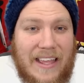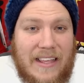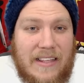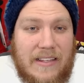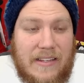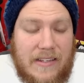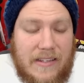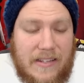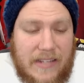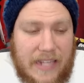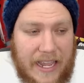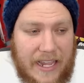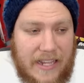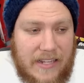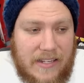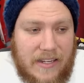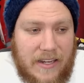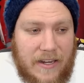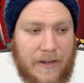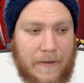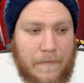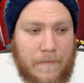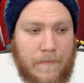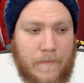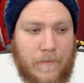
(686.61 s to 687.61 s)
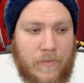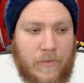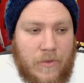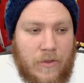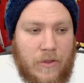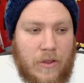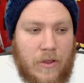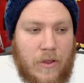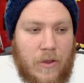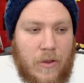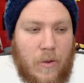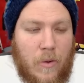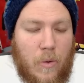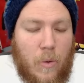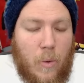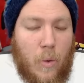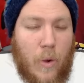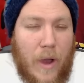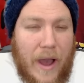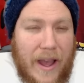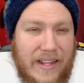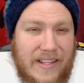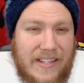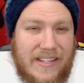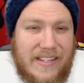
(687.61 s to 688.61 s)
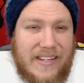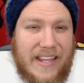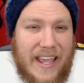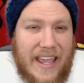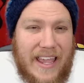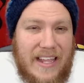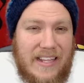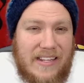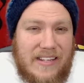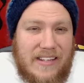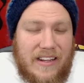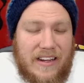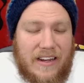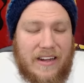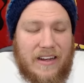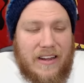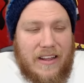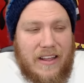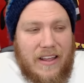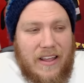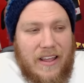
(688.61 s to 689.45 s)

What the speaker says: season. One season.